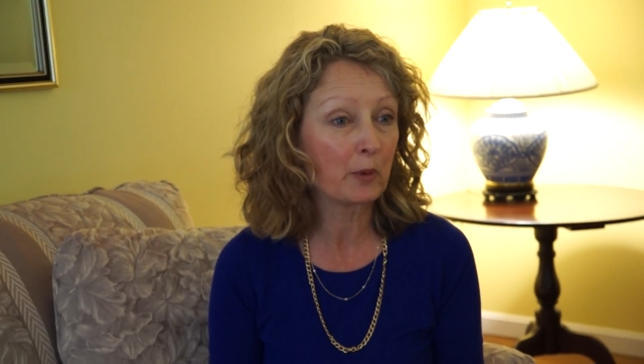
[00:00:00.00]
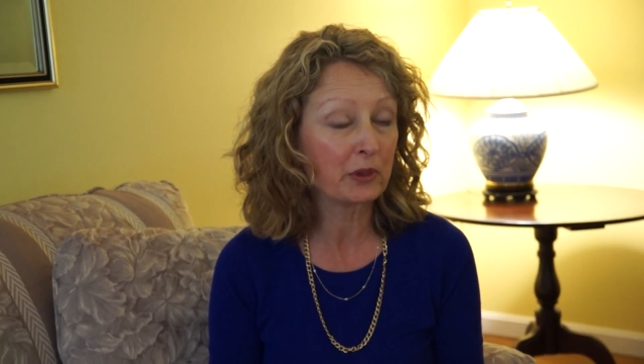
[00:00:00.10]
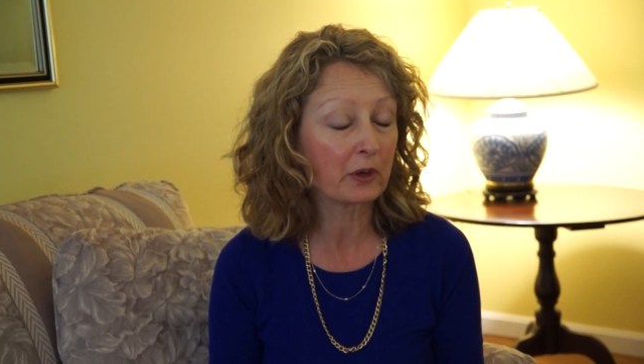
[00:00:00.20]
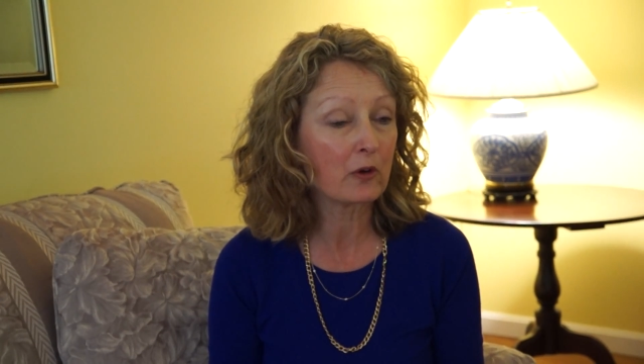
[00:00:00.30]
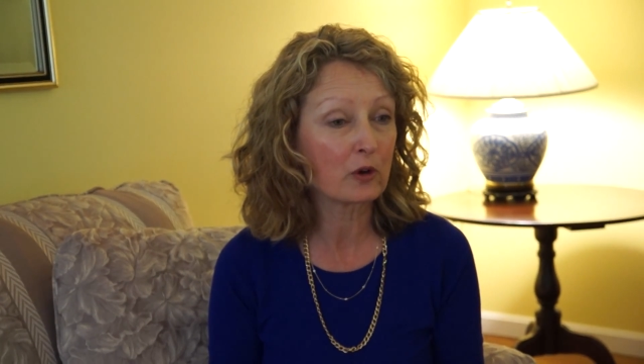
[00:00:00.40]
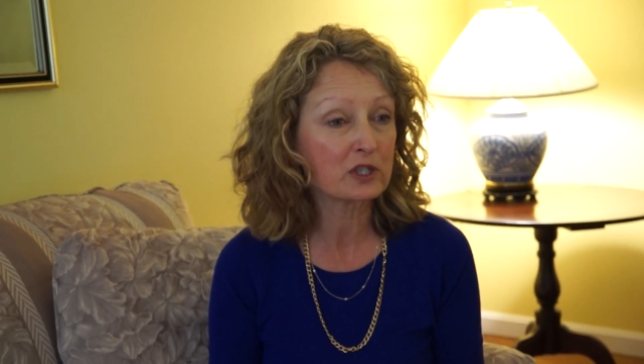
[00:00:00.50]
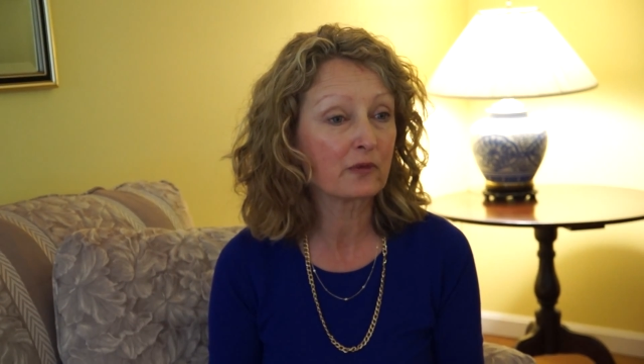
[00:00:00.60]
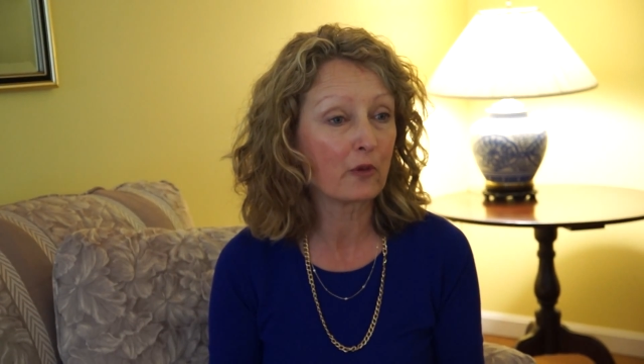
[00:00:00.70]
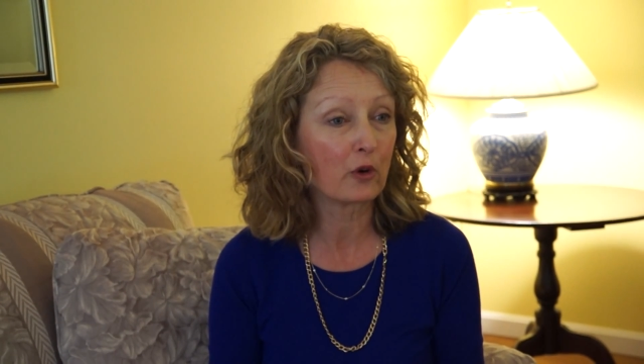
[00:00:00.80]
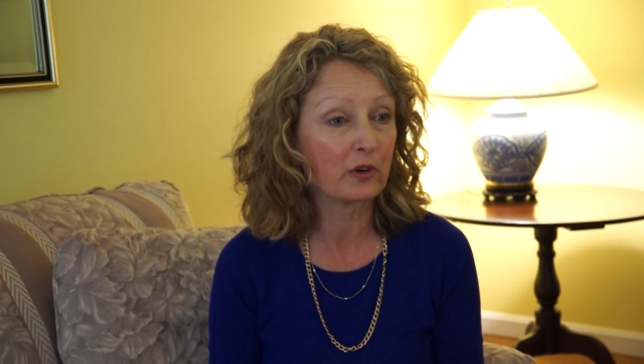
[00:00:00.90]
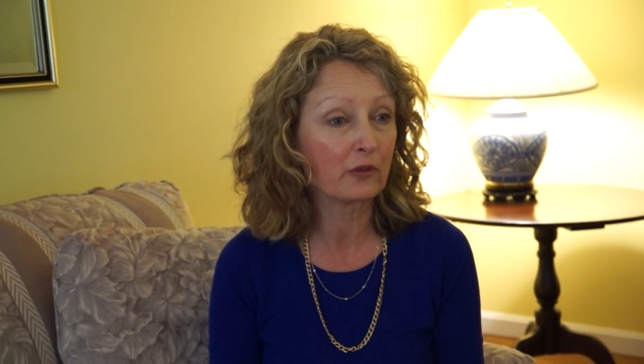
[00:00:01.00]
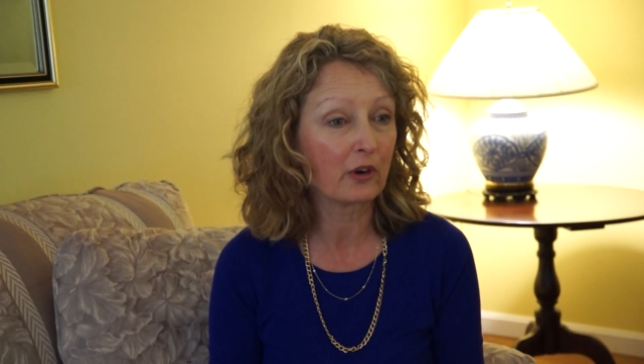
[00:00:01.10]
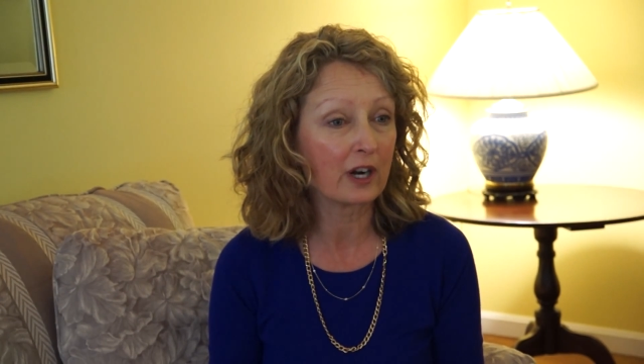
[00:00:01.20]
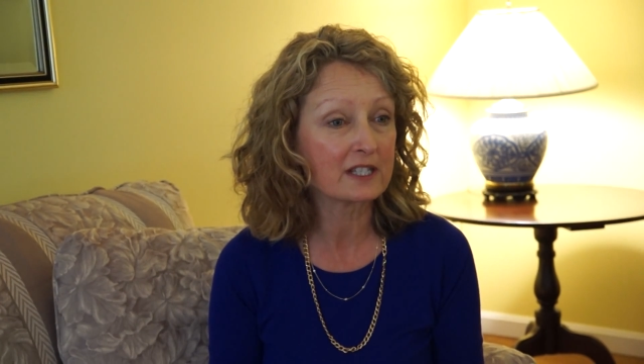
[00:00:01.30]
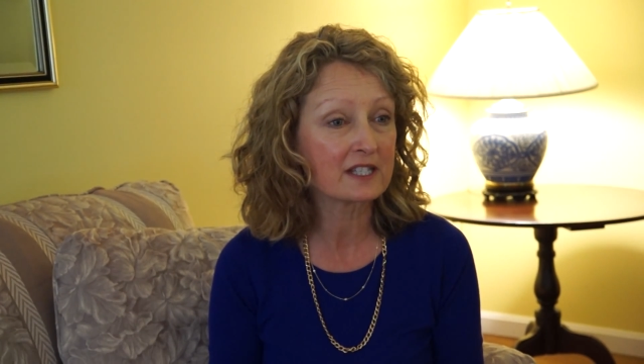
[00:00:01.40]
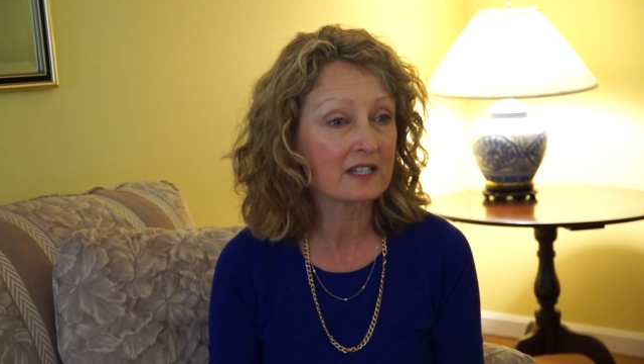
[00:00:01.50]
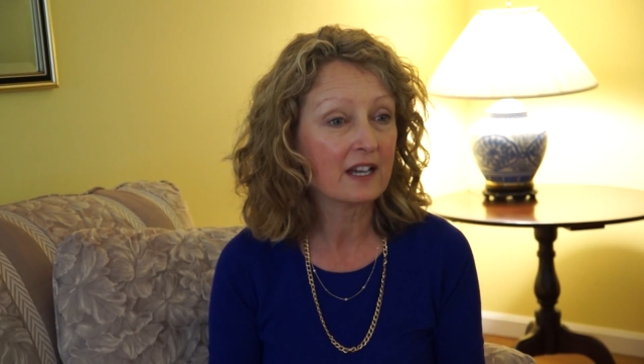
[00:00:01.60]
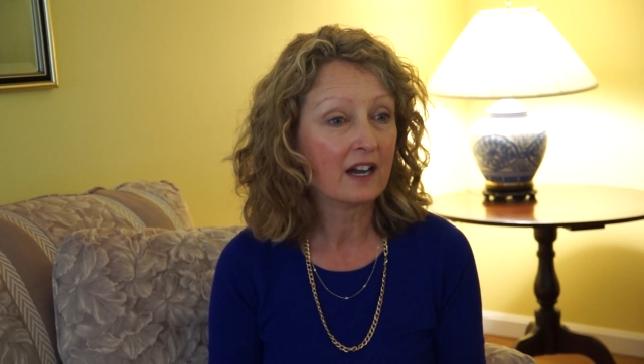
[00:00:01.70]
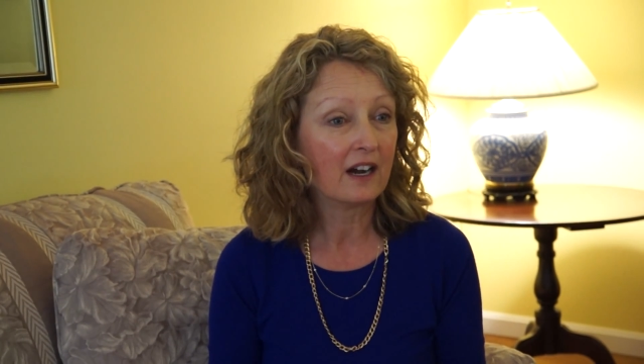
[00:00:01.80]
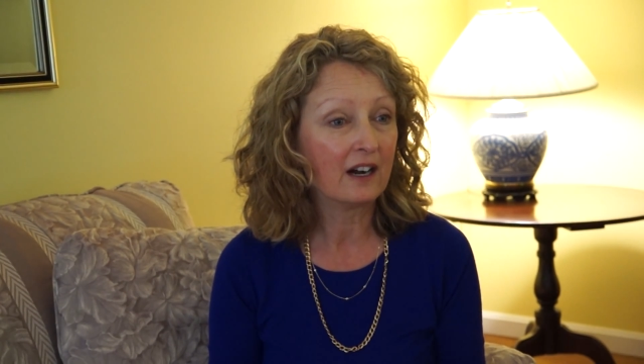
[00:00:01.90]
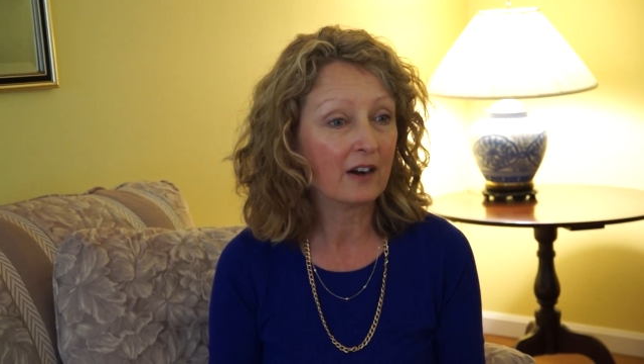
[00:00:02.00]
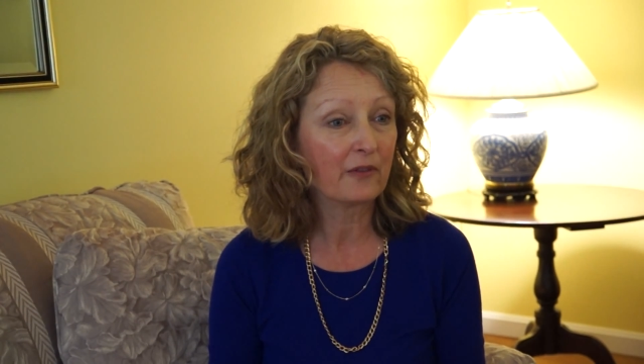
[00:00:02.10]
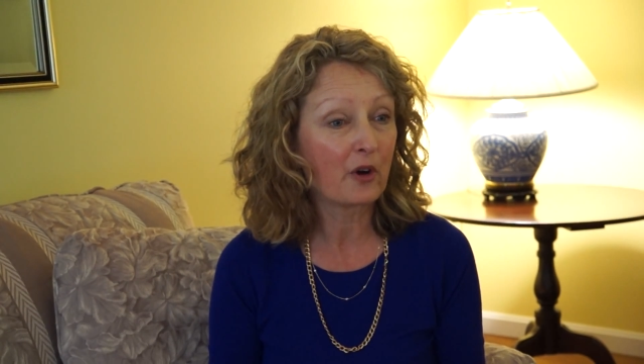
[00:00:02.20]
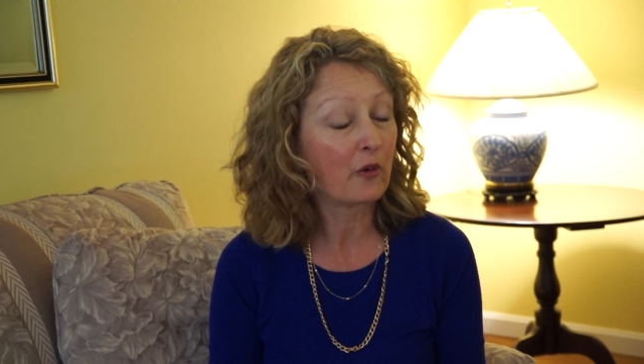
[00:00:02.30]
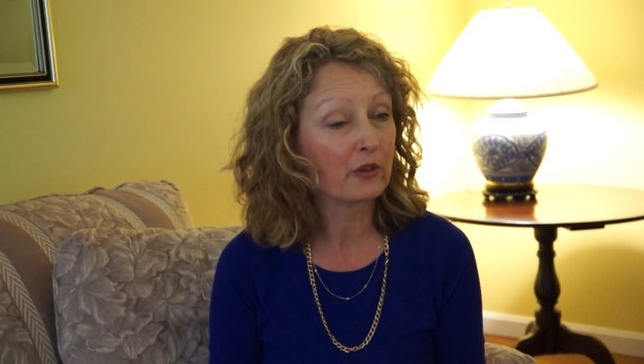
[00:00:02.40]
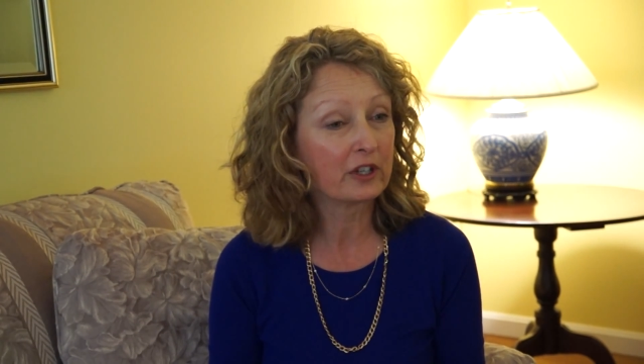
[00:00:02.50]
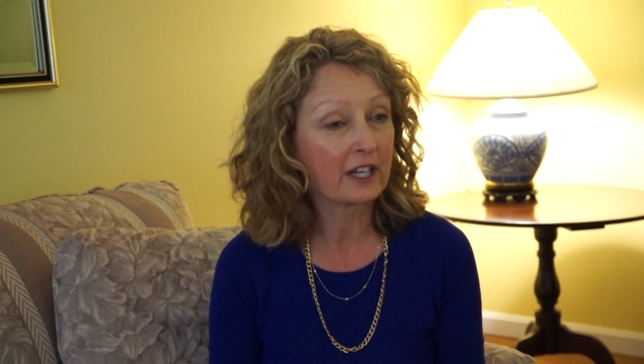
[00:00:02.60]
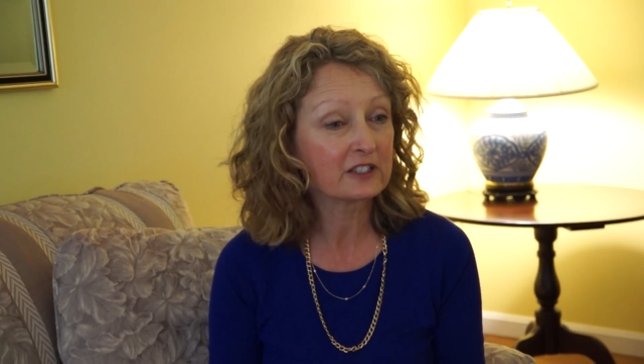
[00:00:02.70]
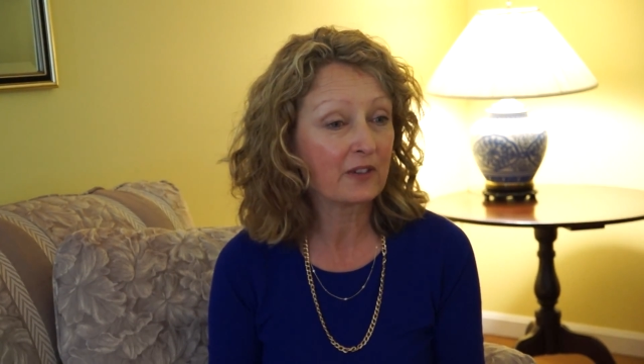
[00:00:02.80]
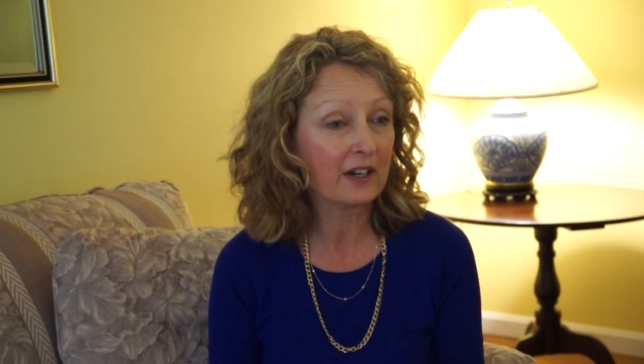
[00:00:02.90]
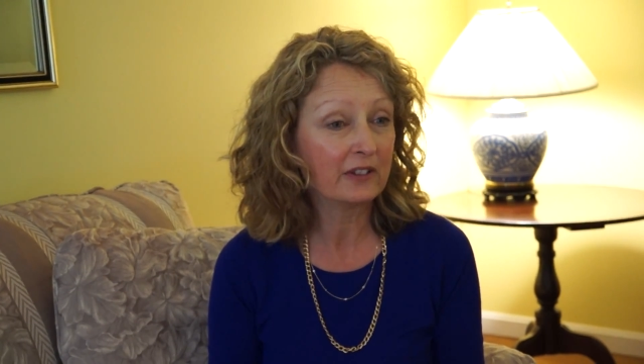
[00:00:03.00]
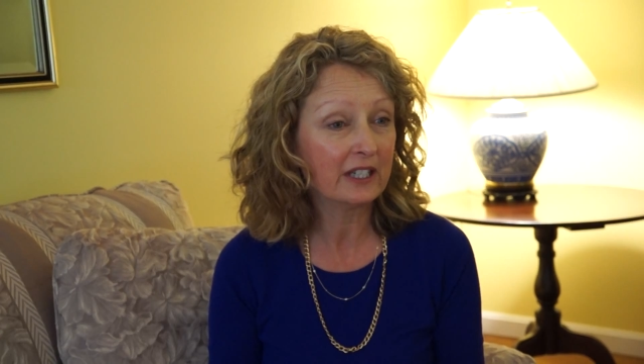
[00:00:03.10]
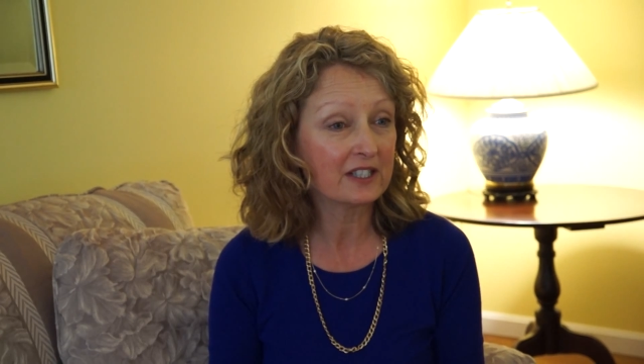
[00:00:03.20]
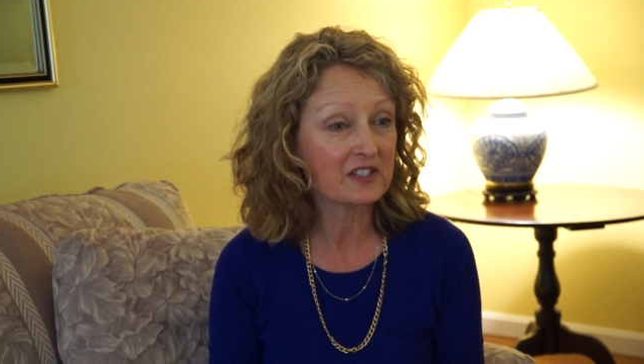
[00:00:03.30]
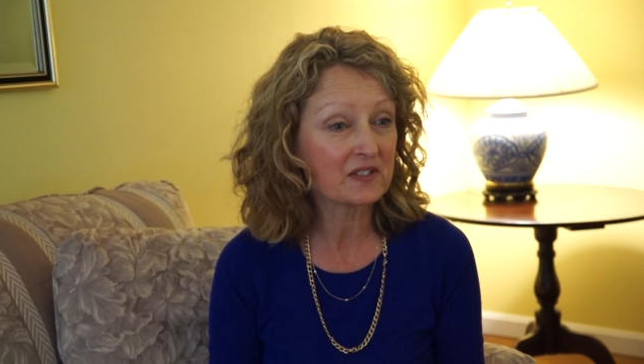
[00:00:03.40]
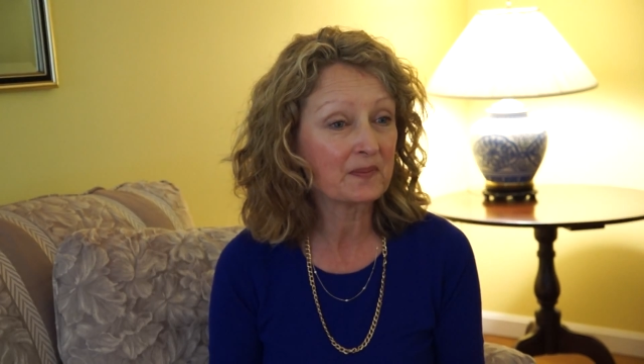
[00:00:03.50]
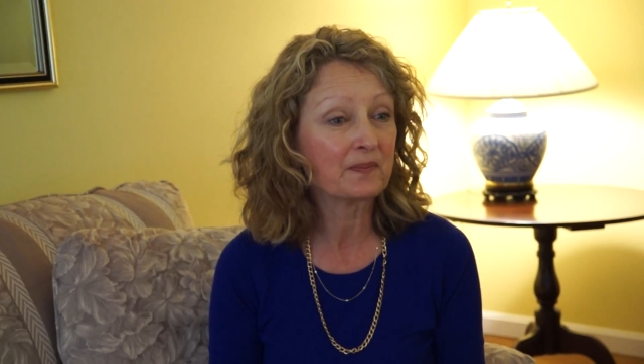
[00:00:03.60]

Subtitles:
put the course forward for us over the next 5 years.